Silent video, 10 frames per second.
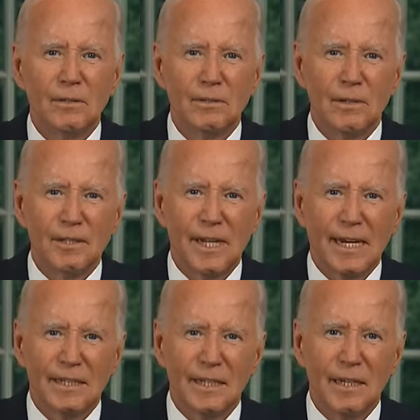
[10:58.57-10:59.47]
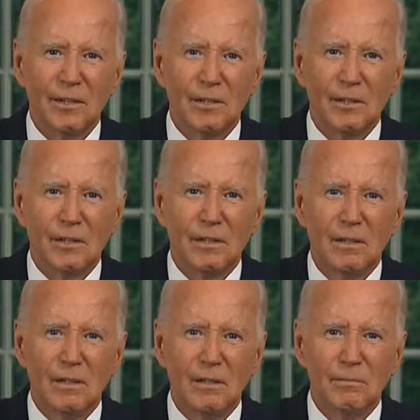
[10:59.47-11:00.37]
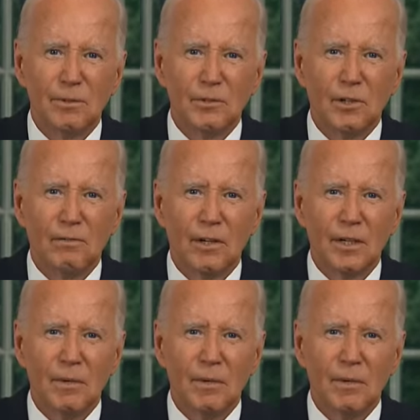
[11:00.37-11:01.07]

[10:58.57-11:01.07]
So let's act together, preserve our